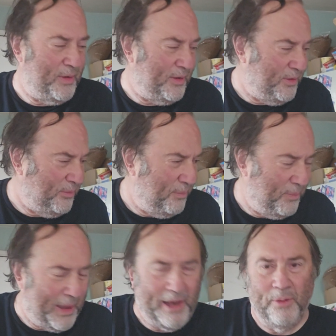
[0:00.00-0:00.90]
you
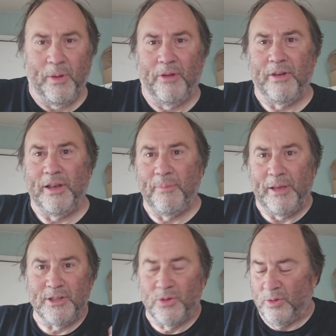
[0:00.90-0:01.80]
bat it around and it
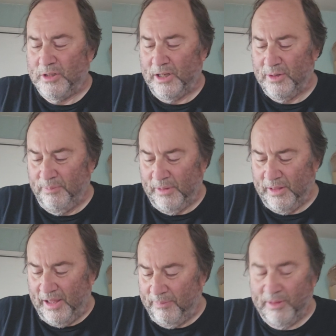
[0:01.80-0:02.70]
makes a noise like
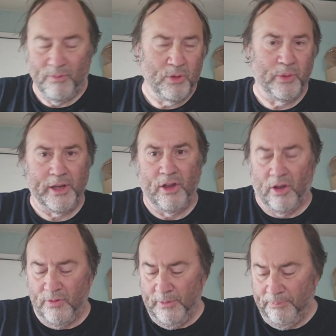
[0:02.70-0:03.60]
that. We're drinking
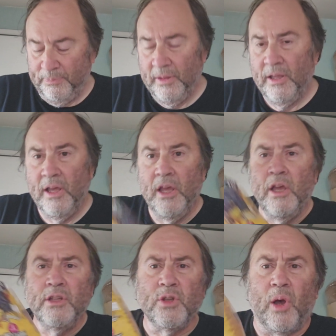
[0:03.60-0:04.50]
coffee.
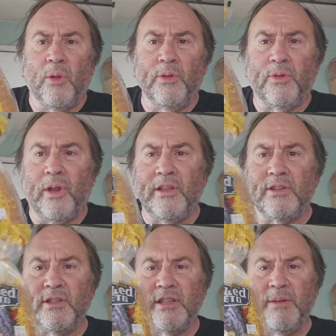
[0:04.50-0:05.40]
So I'll try this
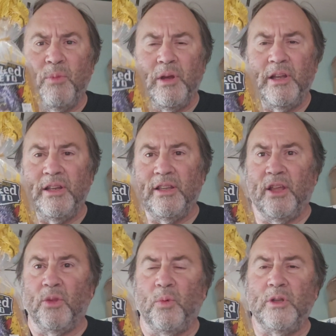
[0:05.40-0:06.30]
the same way I did the
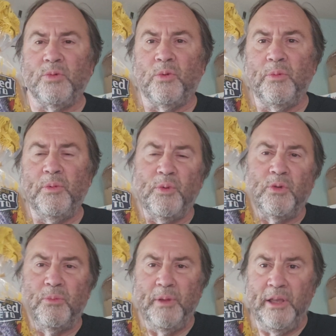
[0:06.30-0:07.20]
other ones, which
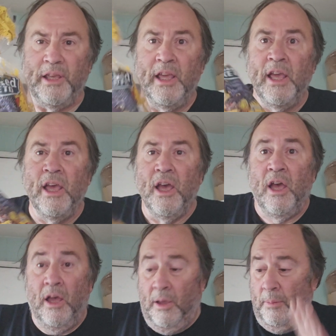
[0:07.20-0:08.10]
will be
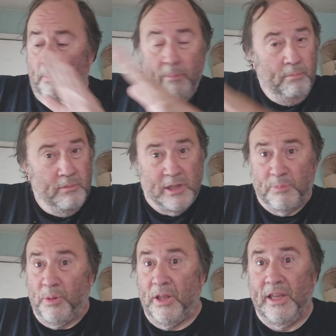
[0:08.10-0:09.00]
just
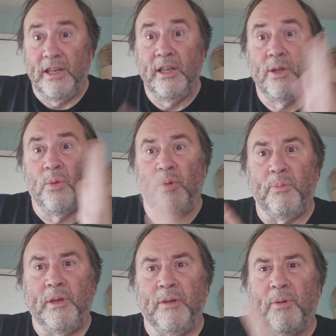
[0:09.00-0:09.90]
plain with
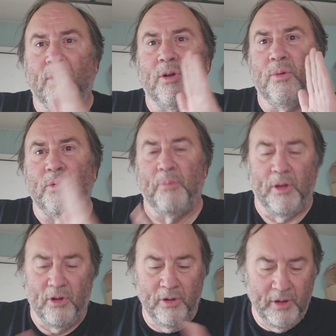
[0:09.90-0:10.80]
peanut butter, with
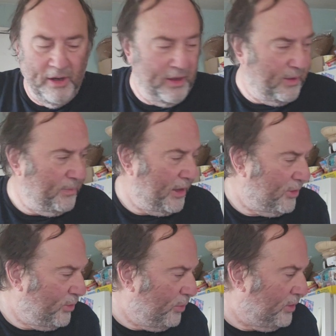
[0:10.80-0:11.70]
butter. I
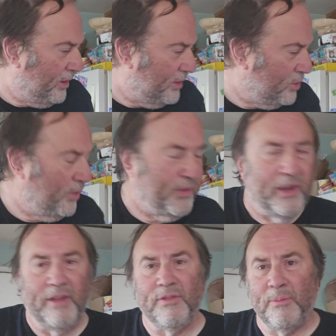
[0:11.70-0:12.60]
got 2 different
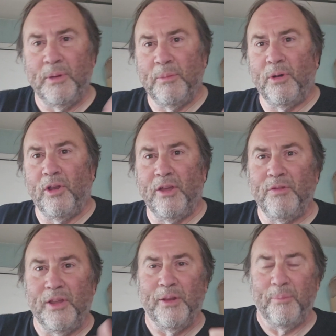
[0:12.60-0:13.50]
knives, a peanut butter knife
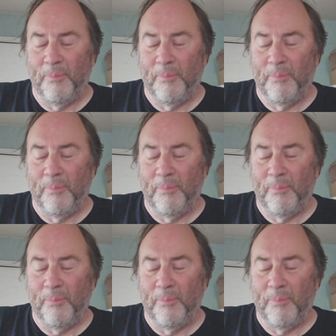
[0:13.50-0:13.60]
and a